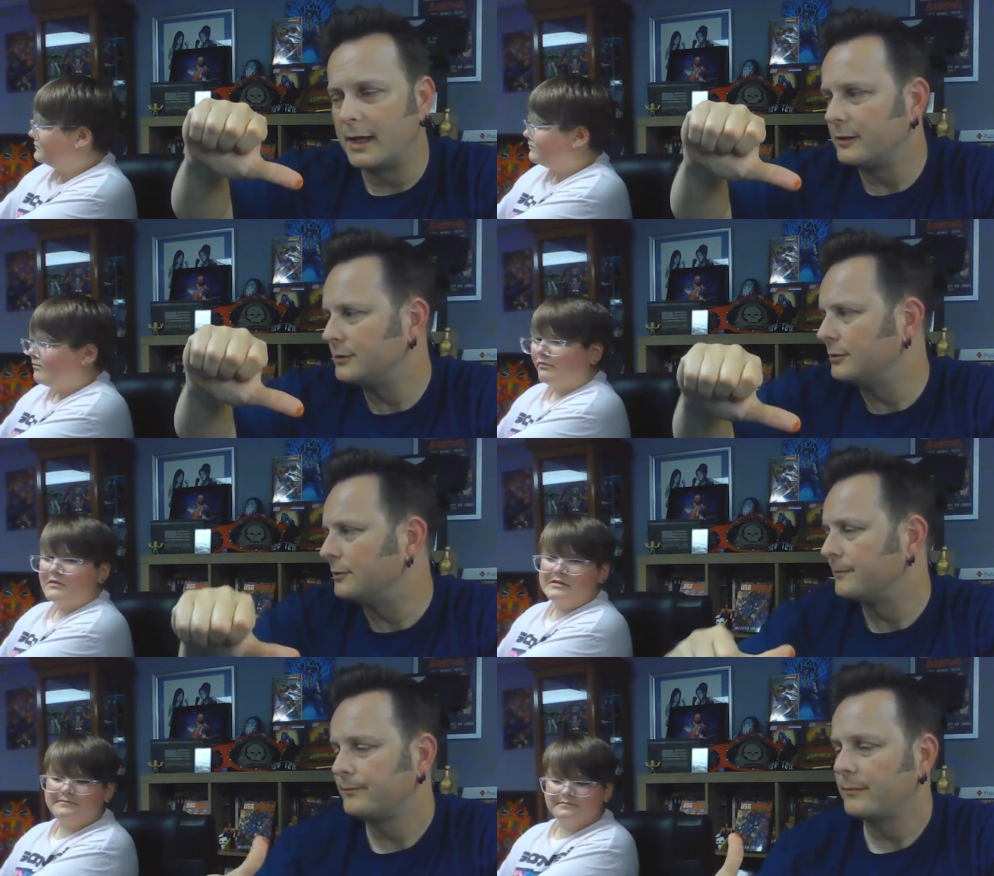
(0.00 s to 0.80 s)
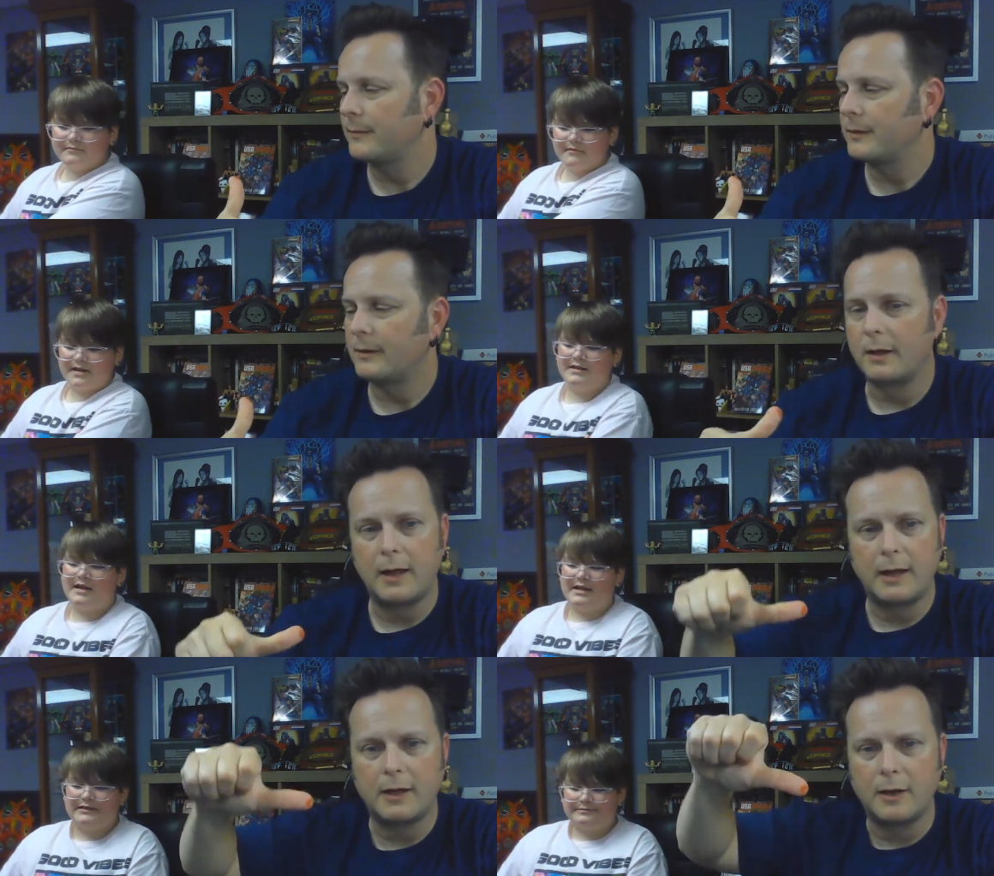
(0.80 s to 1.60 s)
Speaker 1: down too.
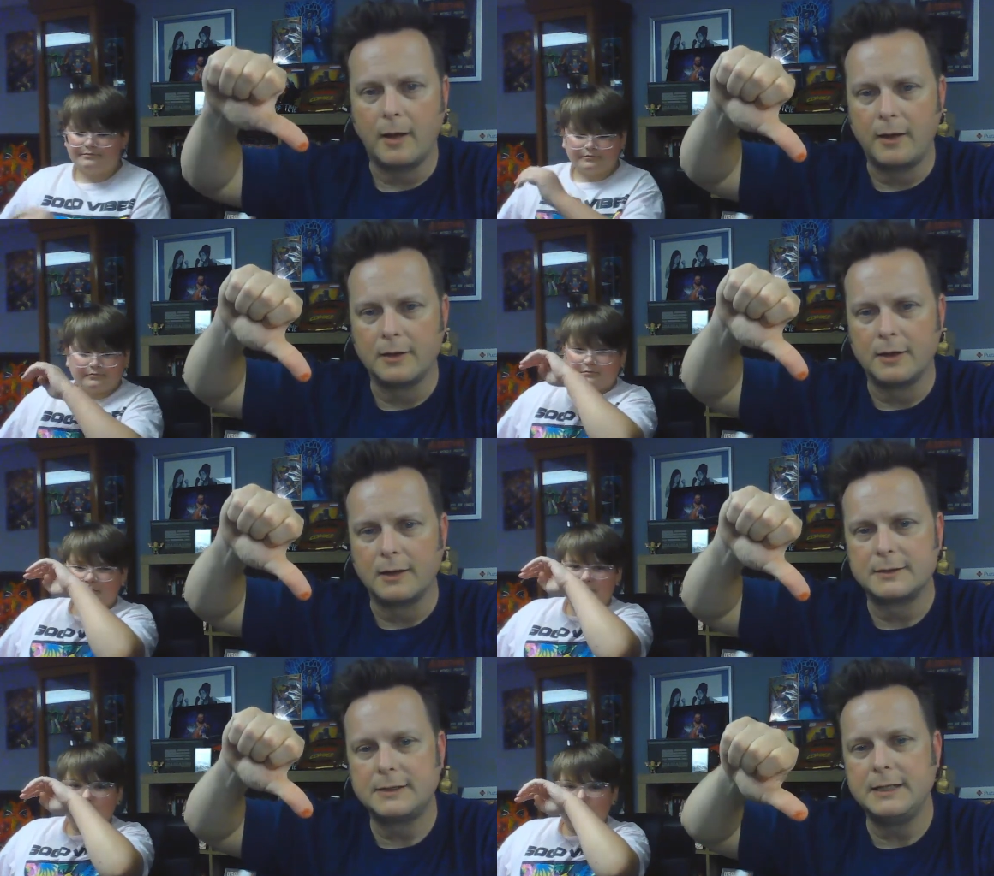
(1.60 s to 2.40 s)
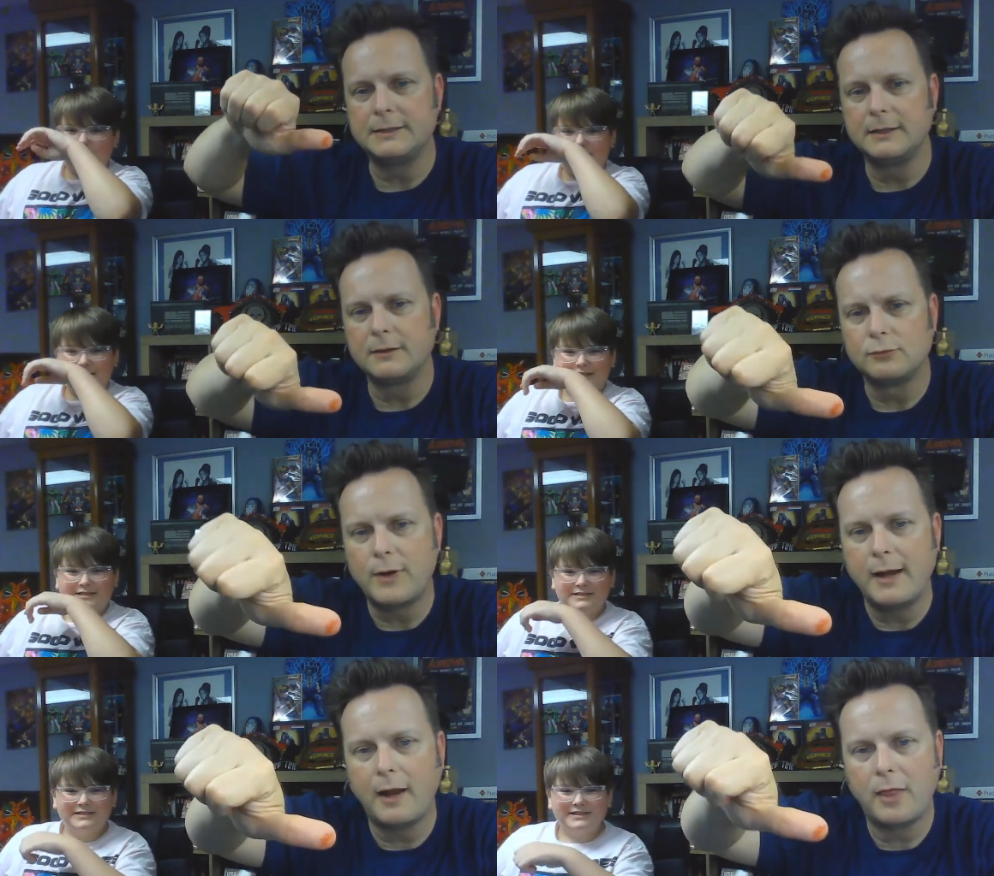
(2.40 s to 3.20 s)
Uh, uh, uh, a seasoned
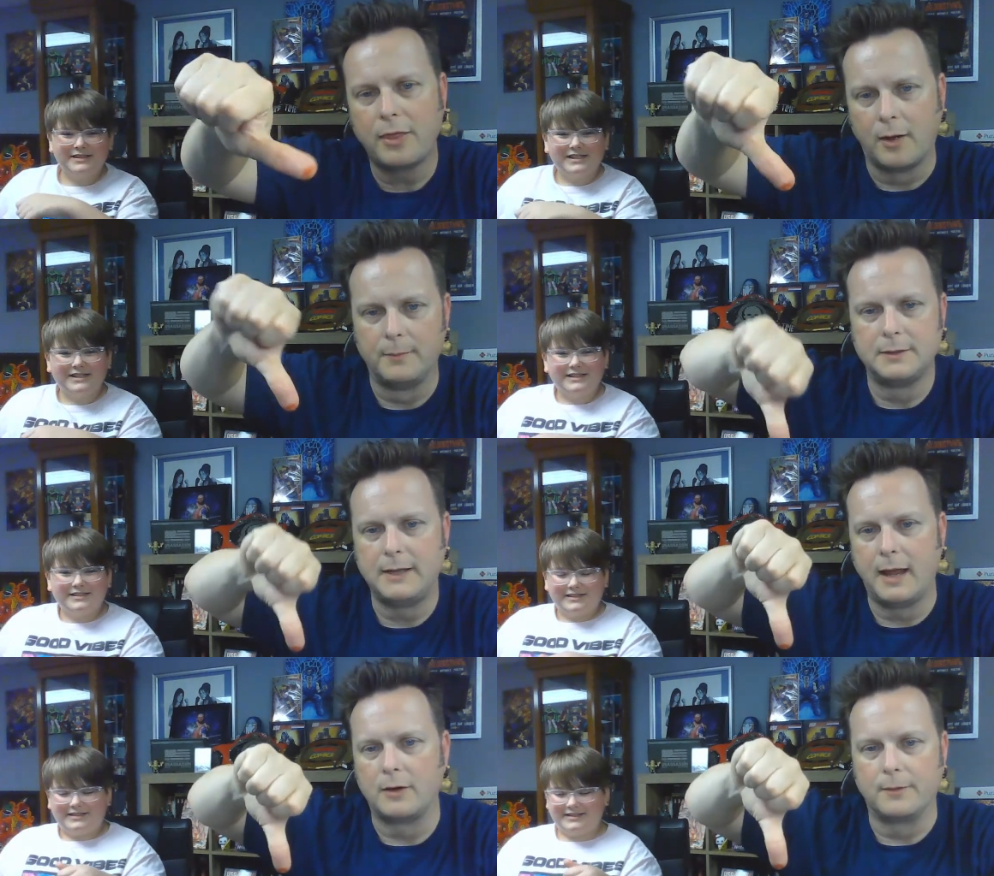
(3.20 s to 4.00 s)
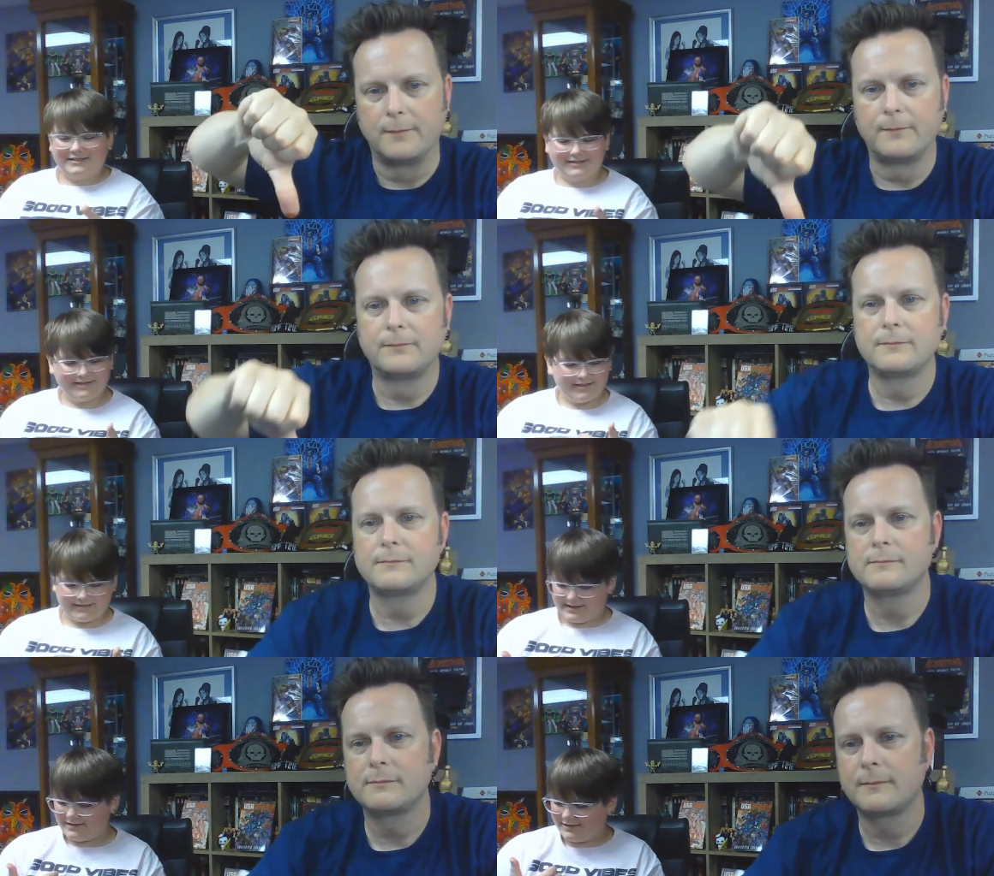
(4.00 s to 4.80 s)
red
Speaker 2: thumb
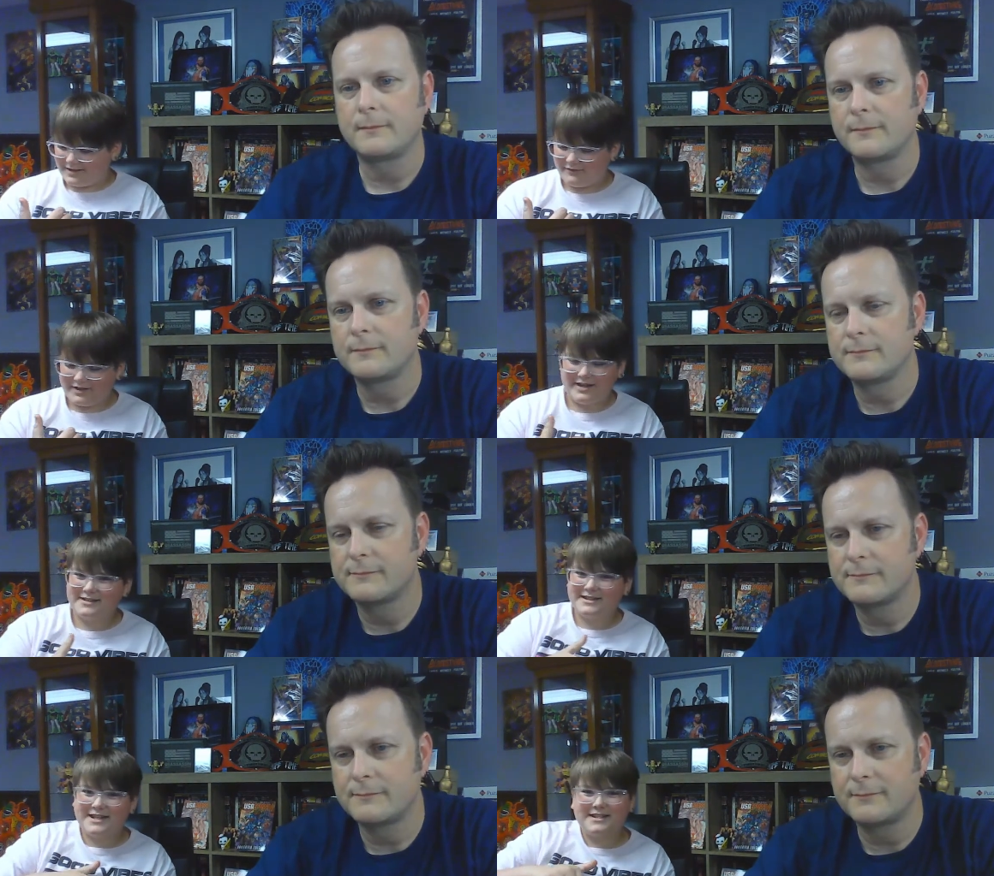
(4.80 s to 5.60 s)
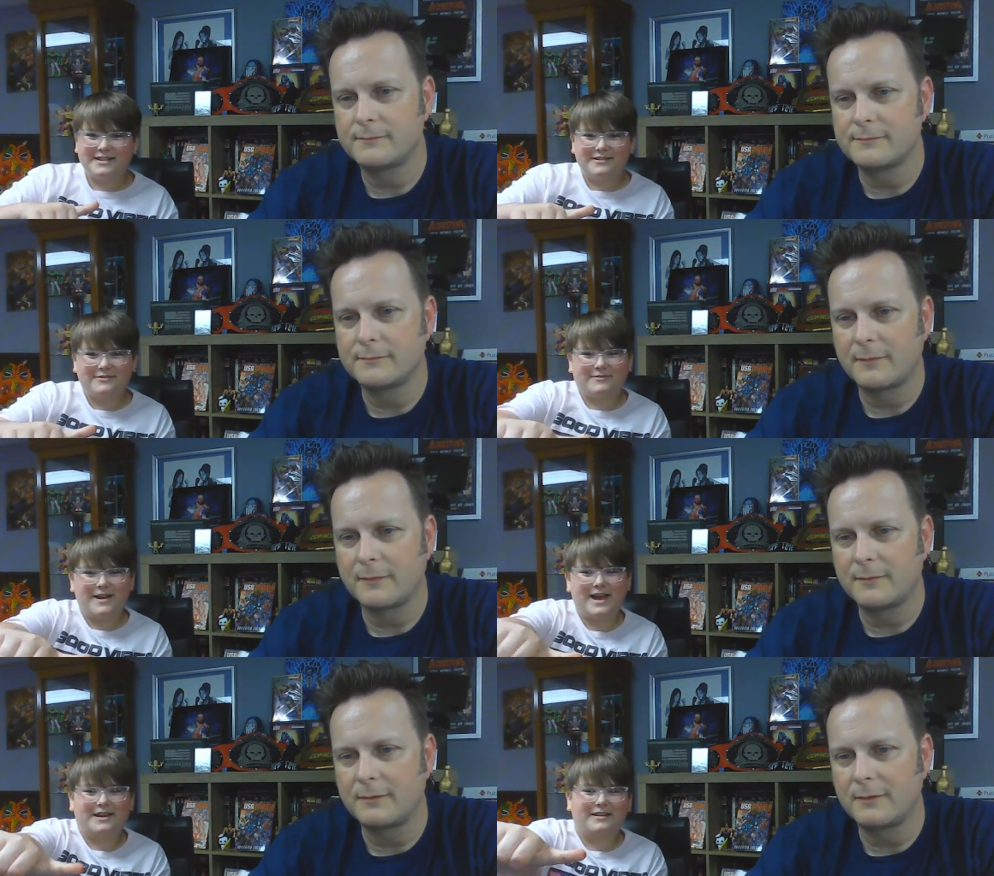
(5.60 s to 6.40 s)
down. I'll give it a seasoned
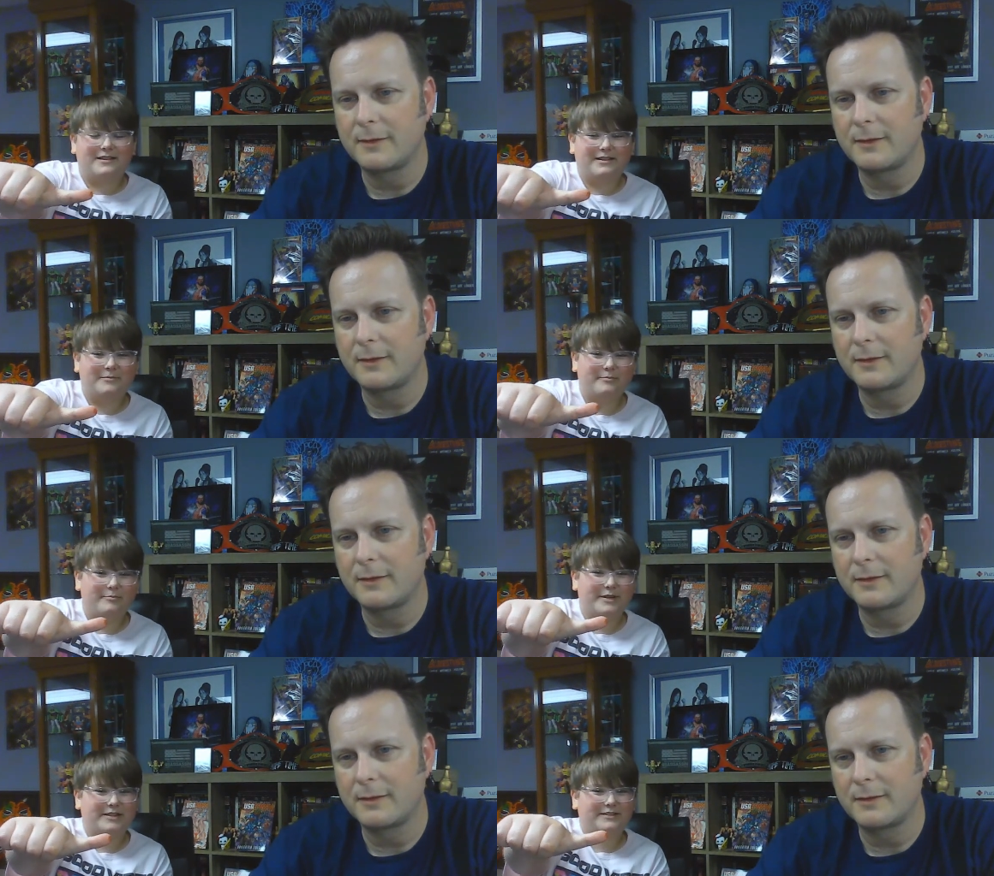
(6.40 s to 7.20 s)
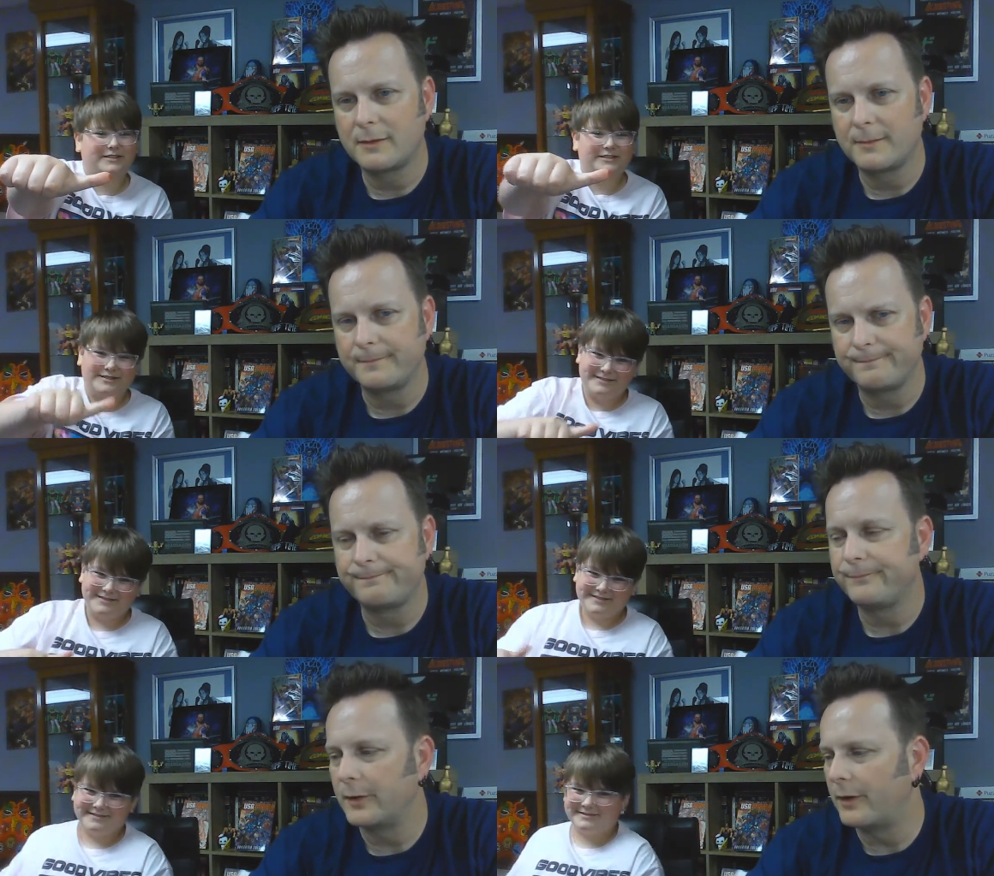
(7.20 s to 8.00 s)
red middle.
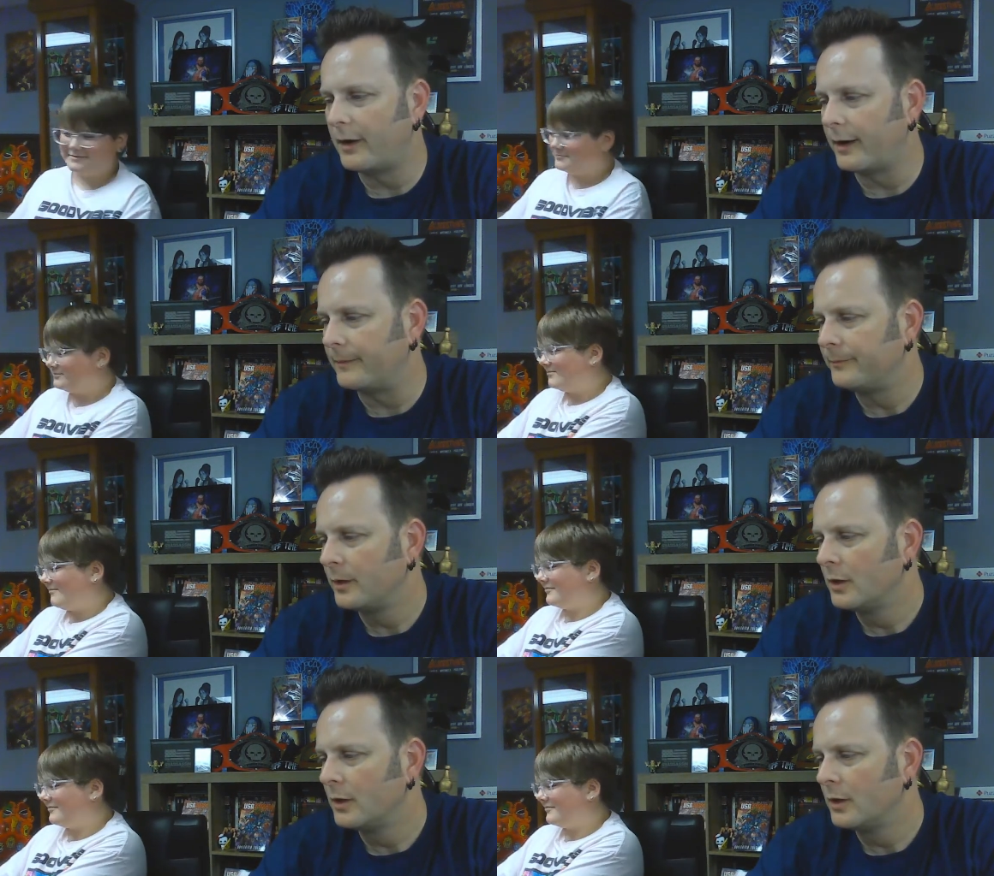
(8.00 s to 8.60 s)
All right.